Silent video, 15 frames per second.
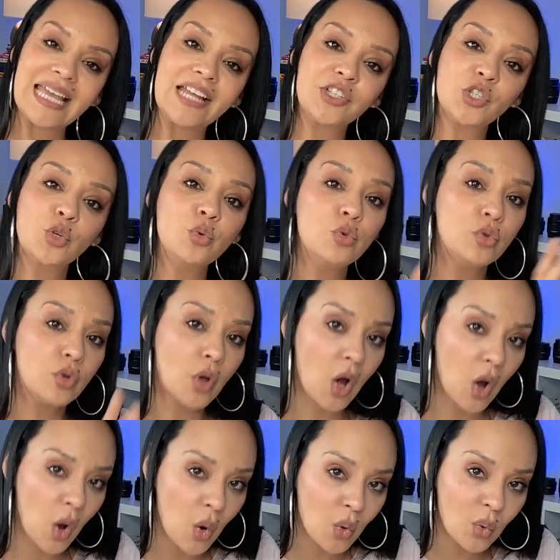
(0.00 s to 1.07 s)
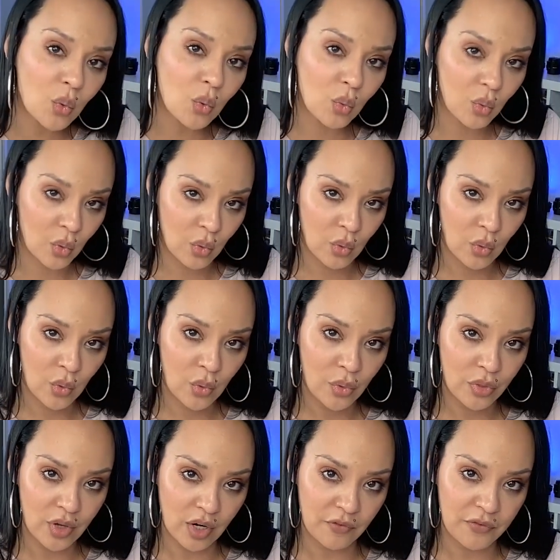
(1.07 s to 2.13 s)
get to know
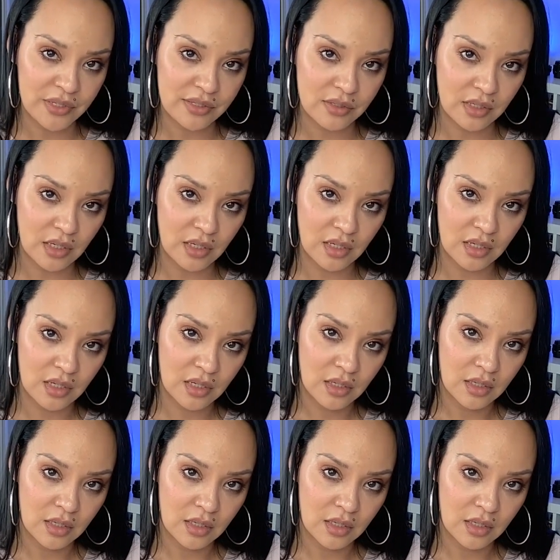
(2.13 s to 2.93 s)
their physique